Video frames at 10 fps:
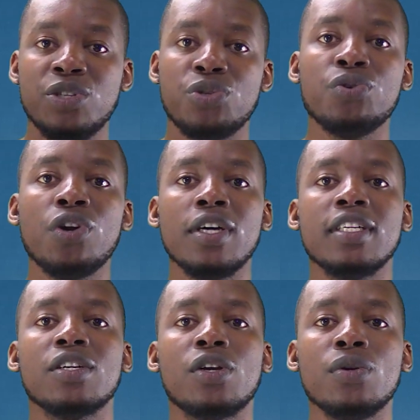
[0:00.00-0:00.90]
do not
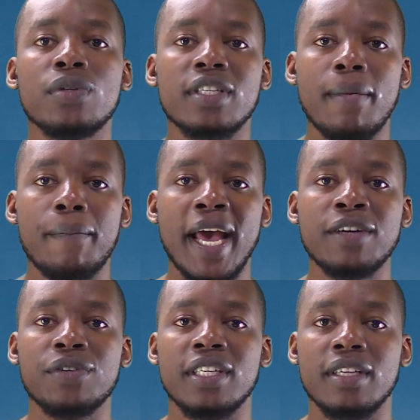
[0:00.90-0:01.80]
include some
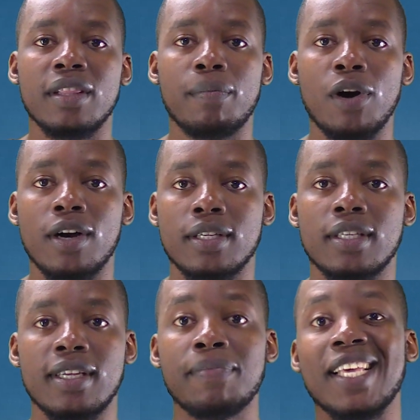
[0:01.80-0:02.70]
batteries in the box,
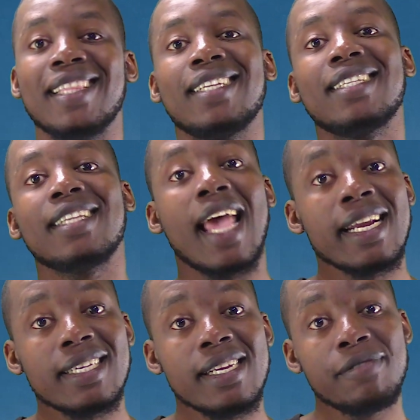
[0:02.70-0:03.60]
something that
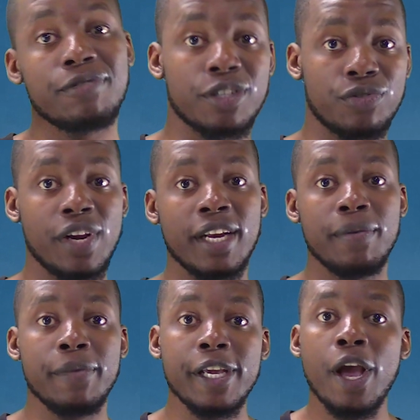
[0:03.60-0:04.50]
slightly
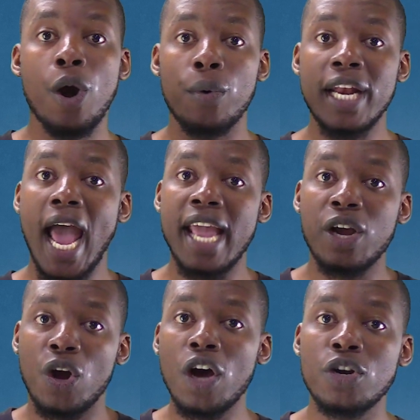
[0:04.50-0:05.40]
frustrated me when I
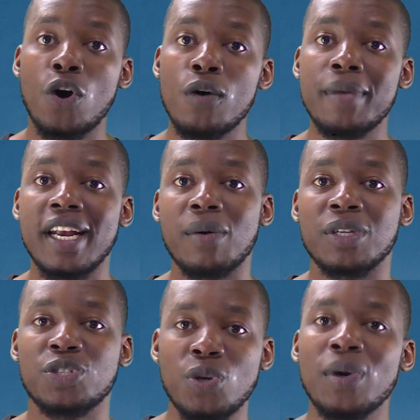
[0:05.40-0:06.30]
got home and I
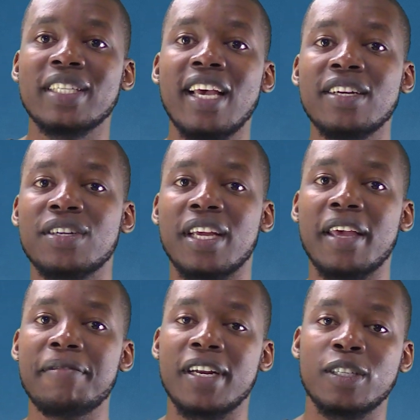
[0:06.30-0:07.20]
was so excited to
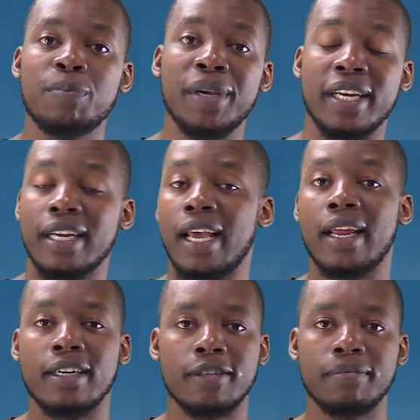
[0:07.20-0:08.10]
give it a spin,
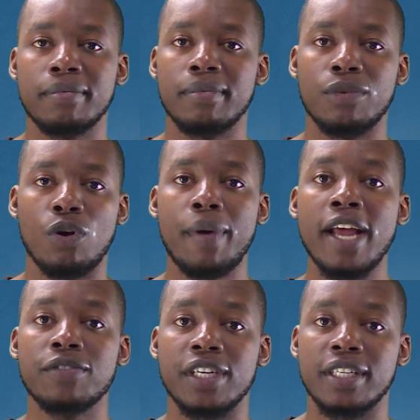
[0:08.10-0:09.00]
and no
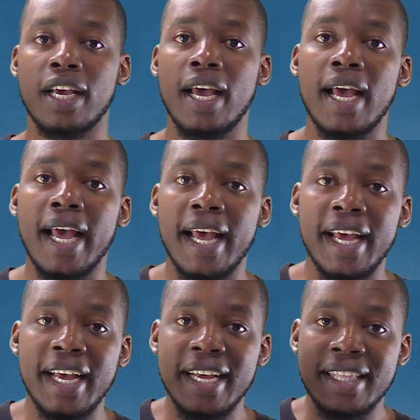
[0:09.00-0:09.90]
batteries.
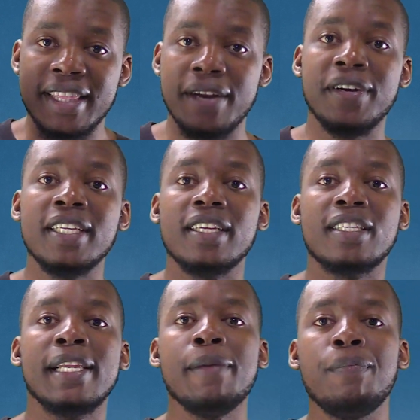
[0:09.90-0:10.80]
There is a
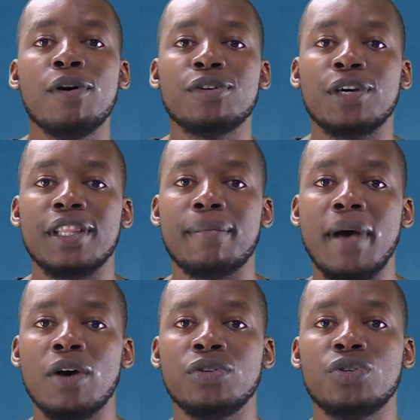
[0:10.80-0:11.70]
sleep mode on the
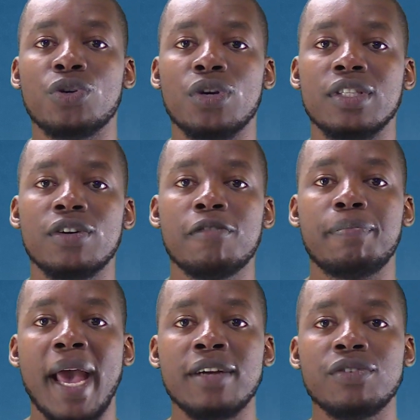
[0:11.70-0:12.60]
mouse to
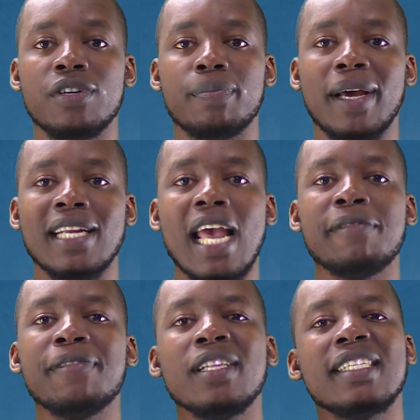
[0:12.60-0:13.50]
conserve battery, but I
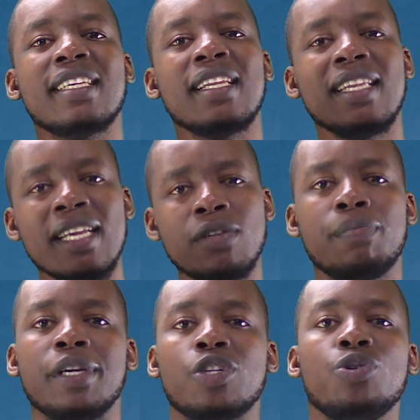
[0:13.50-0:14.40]
feel it's a little
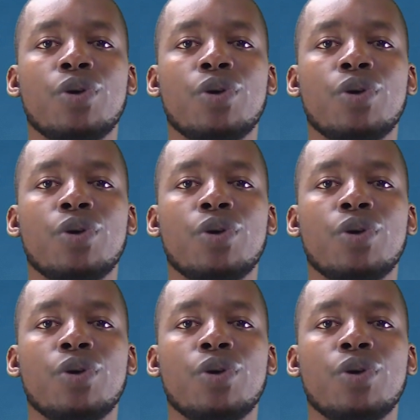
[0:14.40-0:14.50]
bit too